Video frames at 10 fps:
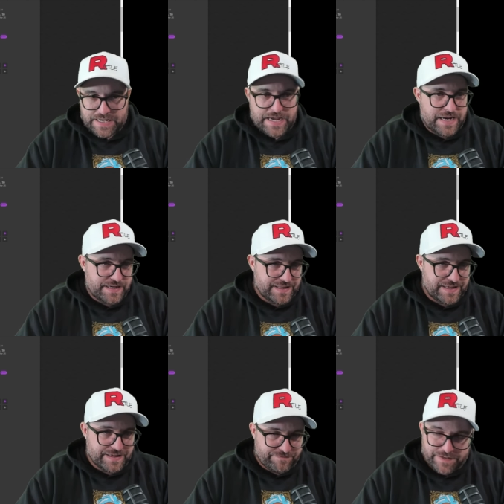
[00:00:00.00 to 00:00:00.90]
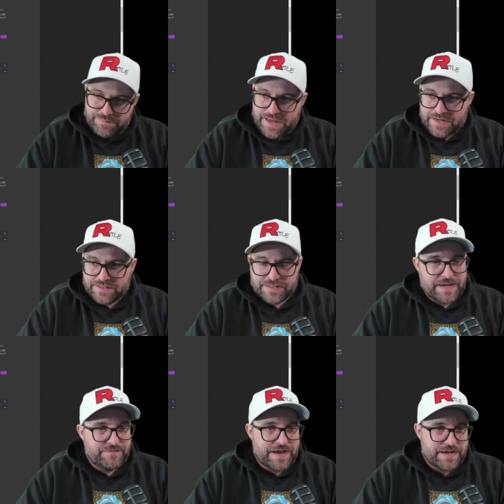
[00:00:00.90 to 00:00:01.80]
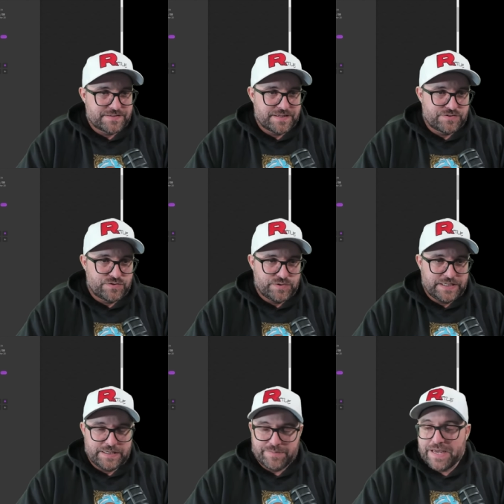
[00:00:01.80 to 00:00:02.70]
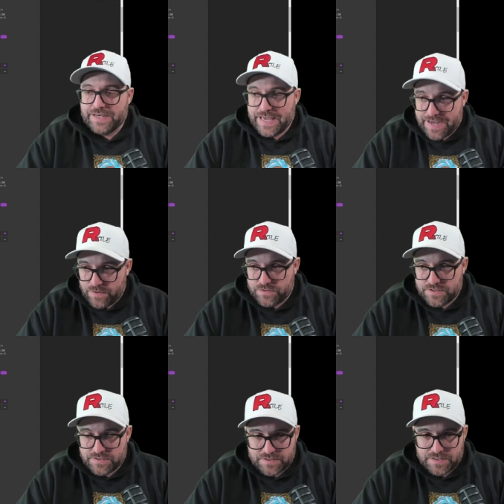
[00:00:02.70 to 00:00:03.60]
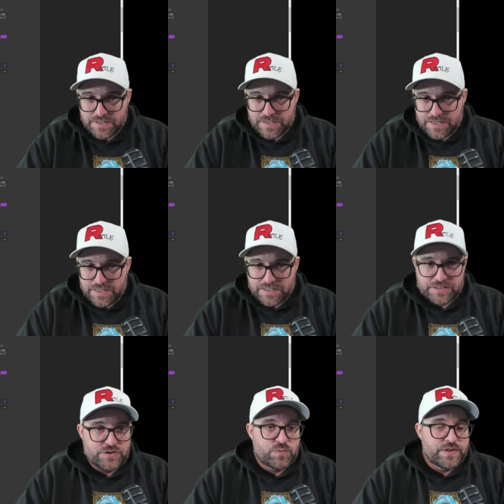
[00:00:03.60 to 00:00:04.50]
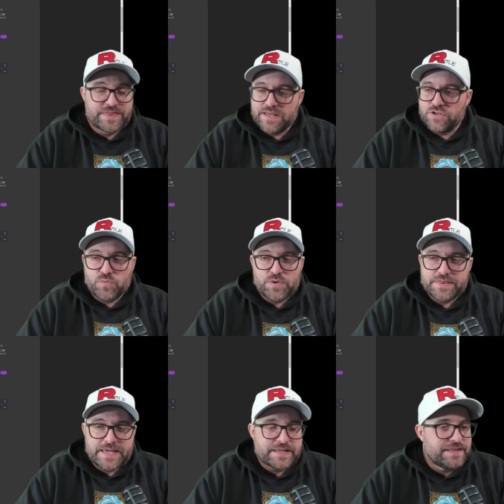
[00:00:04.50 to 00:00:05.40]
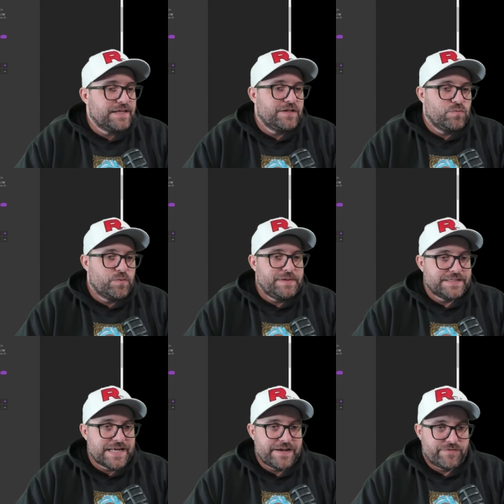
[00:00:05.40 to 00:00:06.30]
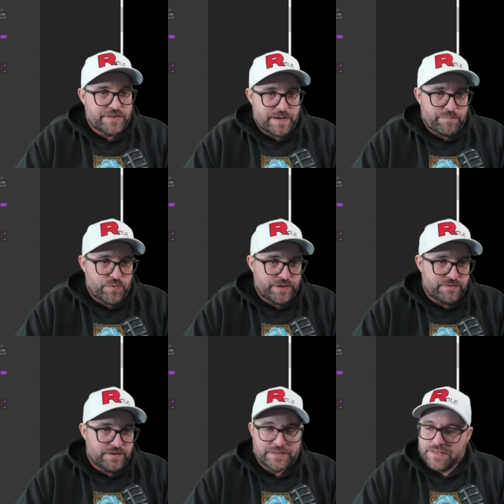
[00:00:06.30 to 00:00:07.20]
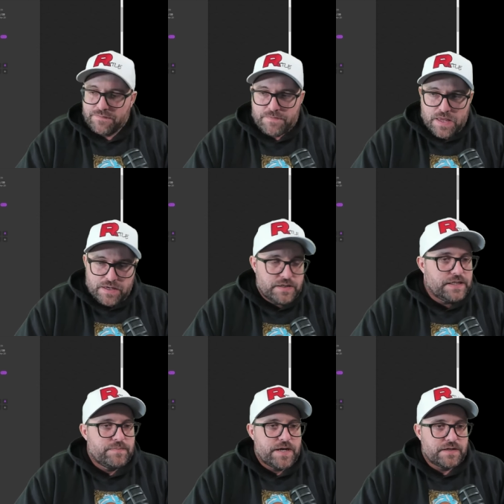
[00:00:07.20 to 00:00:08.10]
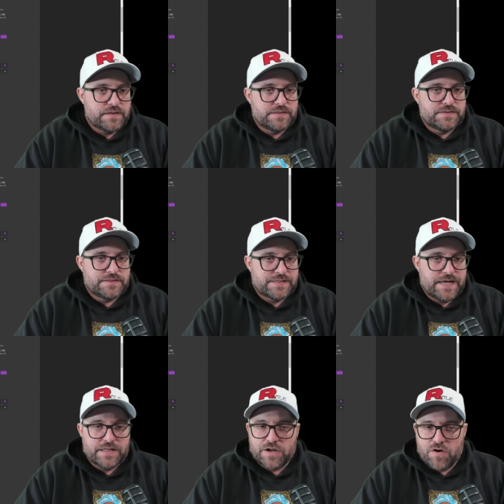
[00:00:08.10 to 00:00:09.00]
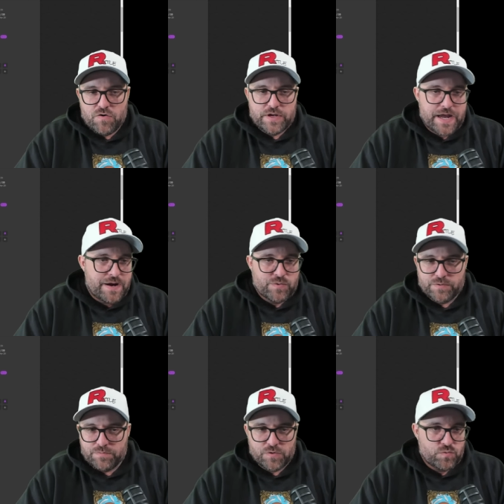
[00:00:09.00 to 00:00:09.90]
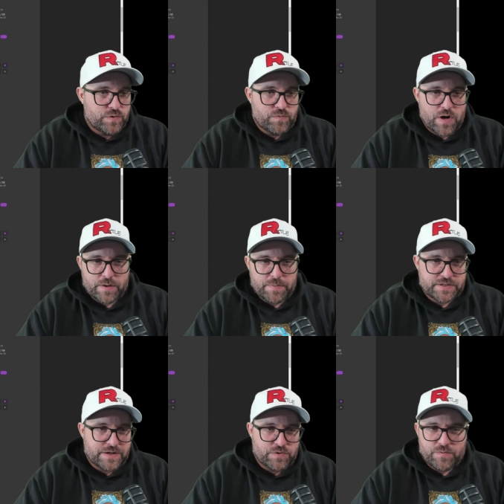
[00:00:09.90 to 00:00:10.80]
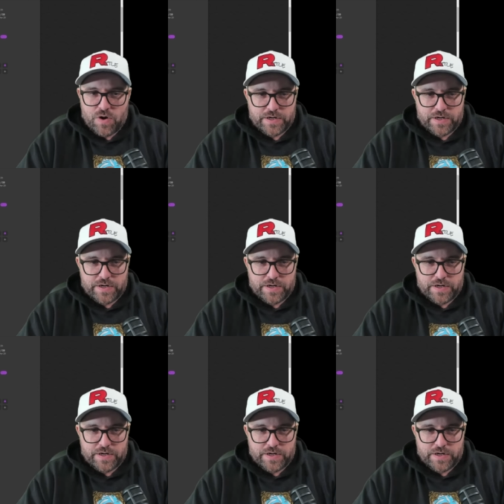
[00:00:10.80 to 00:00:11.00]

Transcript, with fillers: and they left feedback. They have access to the eBay account. You would think that you would be safe on that point. Like, eBay likes to say like, oh yeah, we want to protect, we want